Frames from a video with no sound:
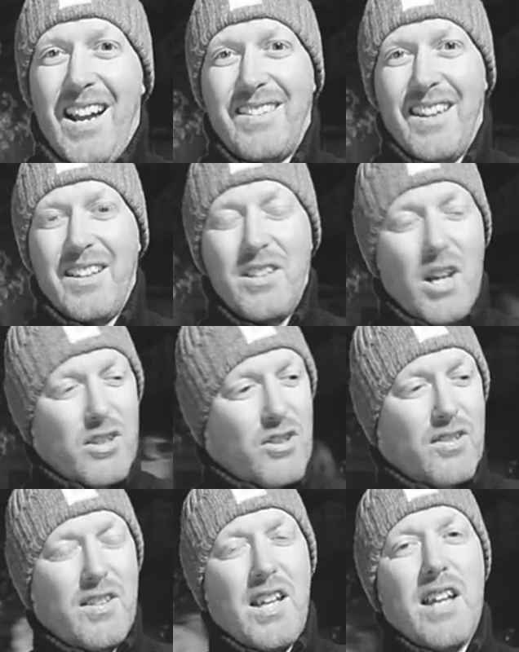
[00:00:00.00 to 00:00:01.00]
I think not
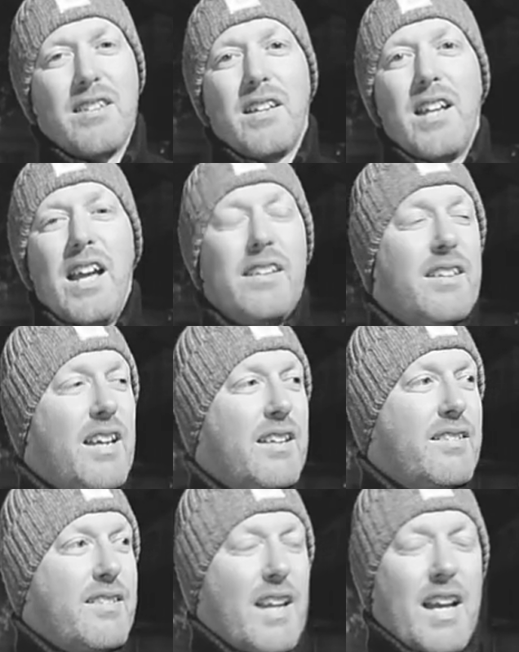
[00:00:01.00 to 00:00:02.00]
just the internet
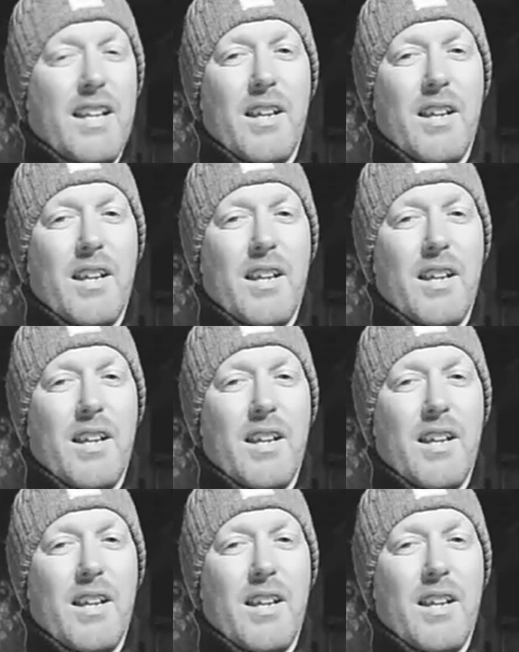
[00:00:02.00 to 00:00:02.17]
is